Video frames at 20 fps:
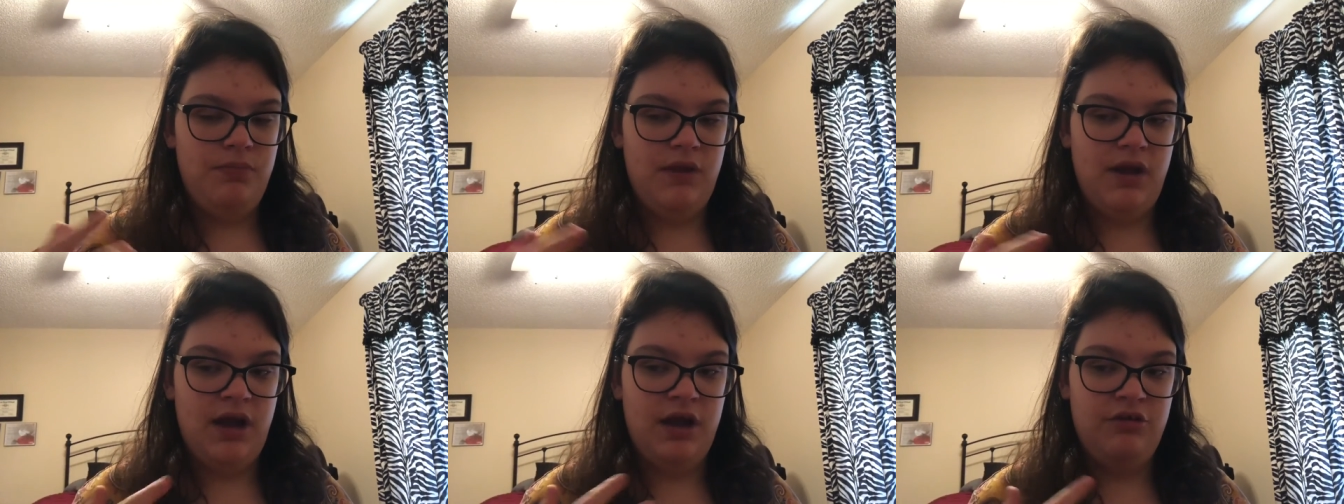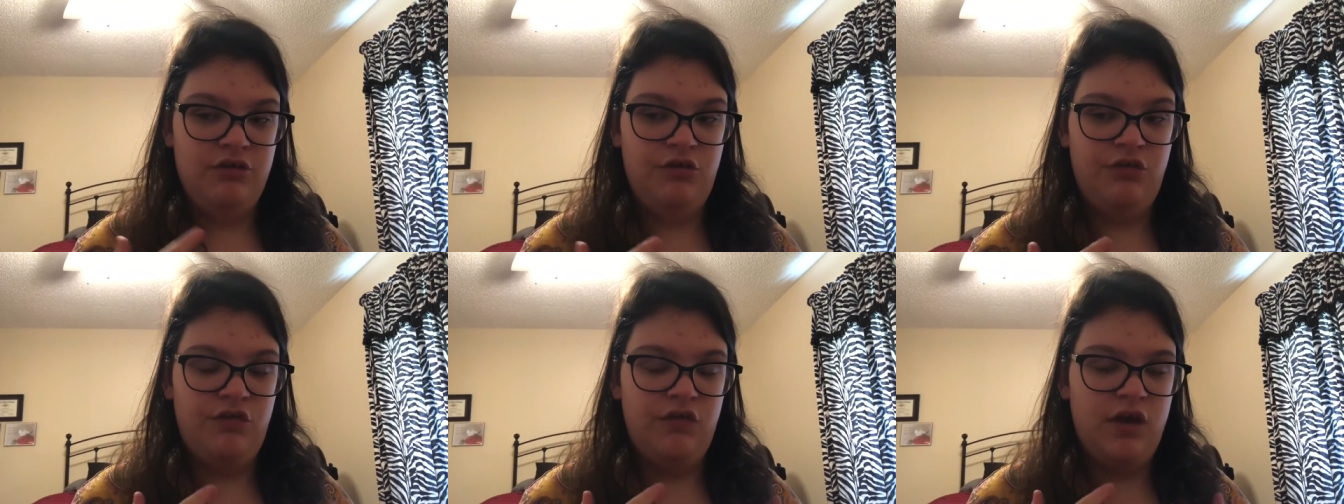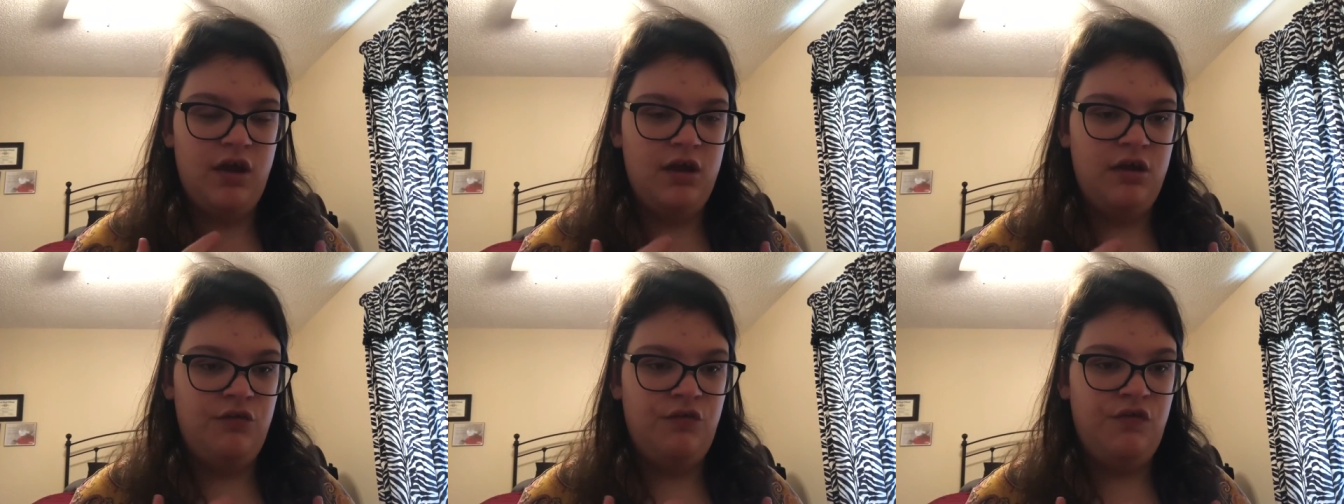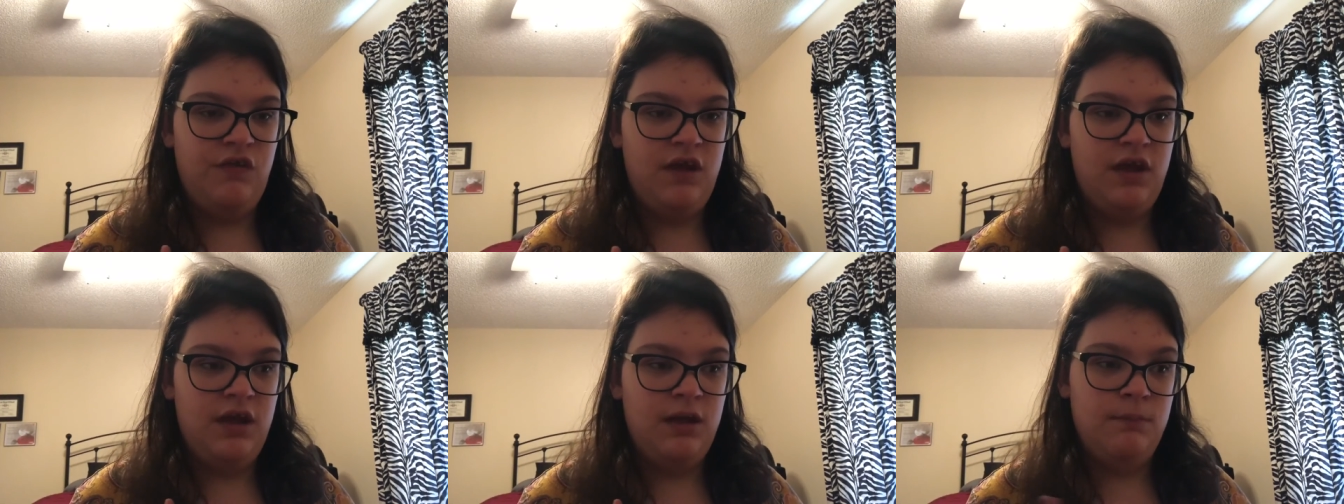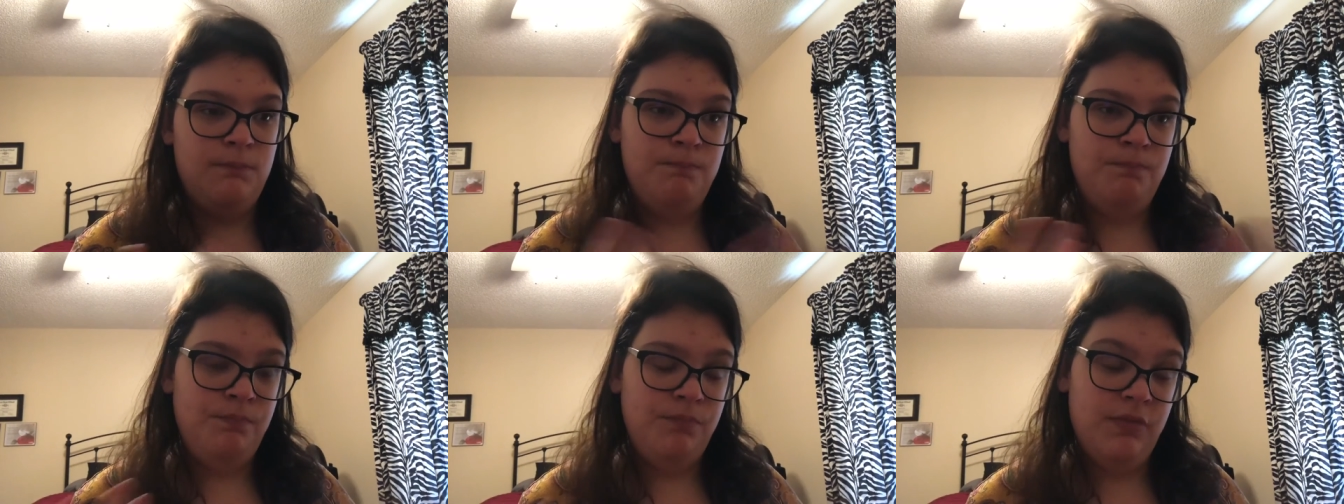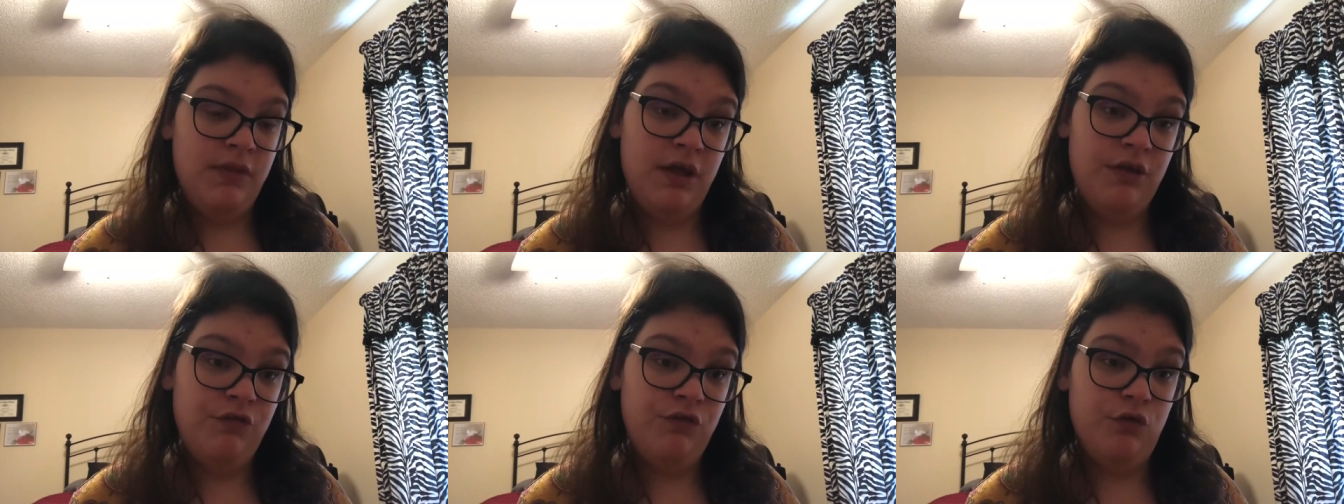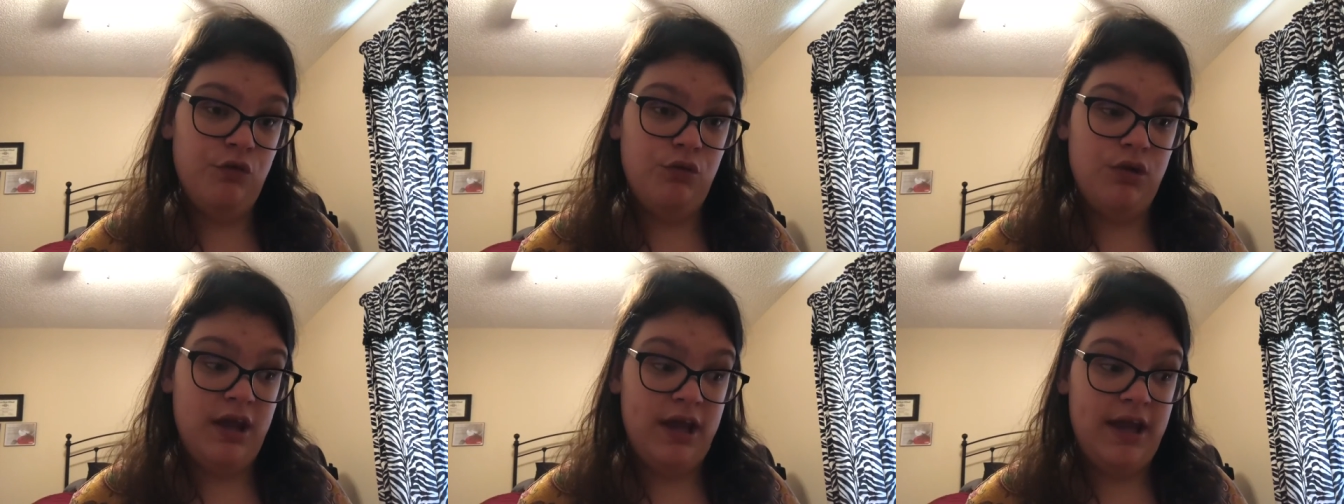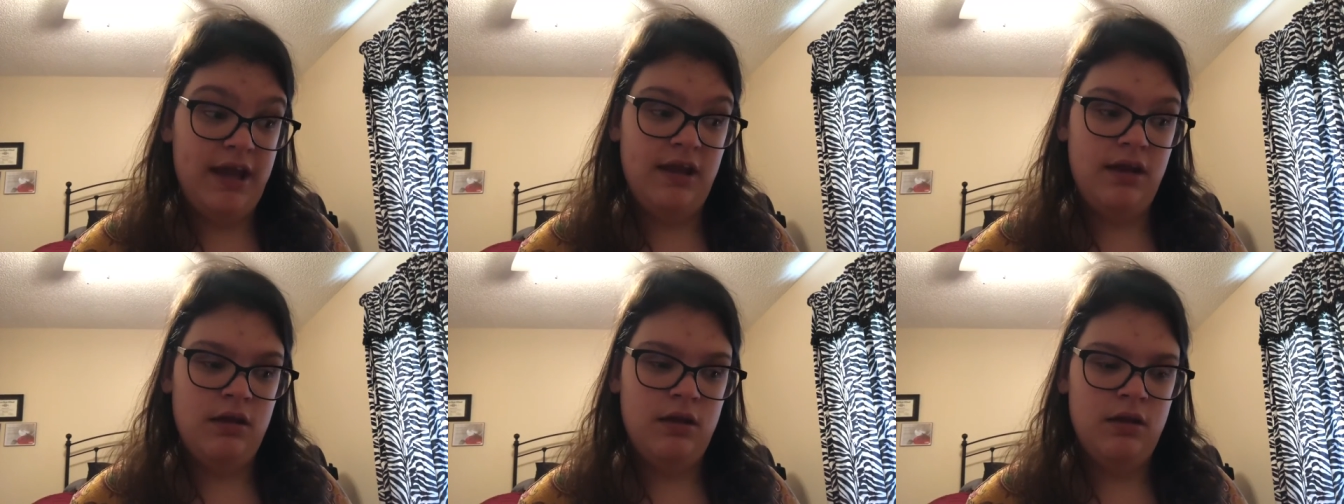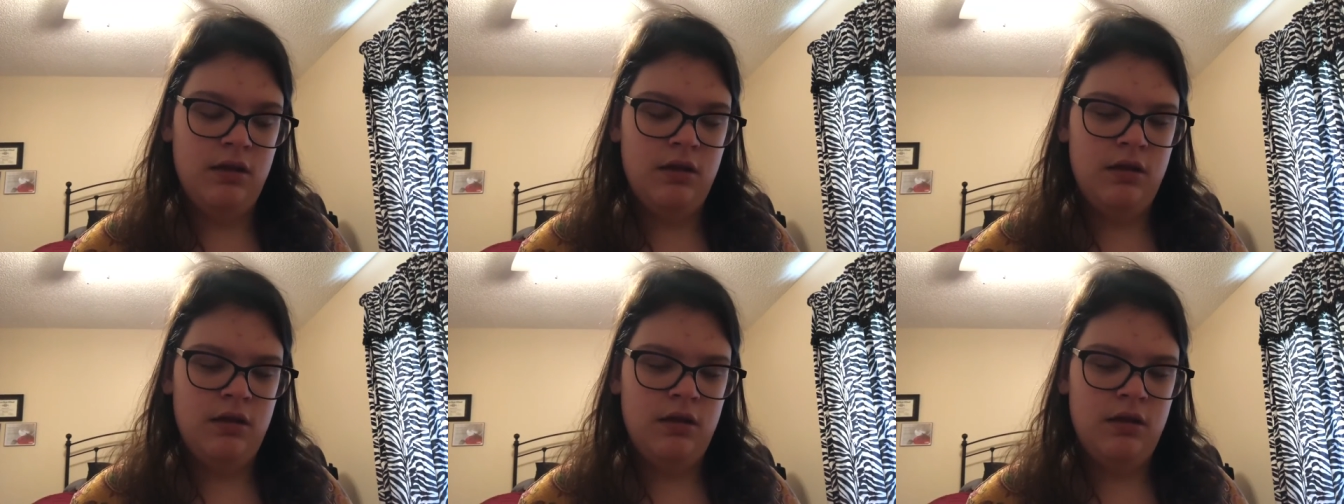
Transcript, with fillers: I just got to say, that's okay.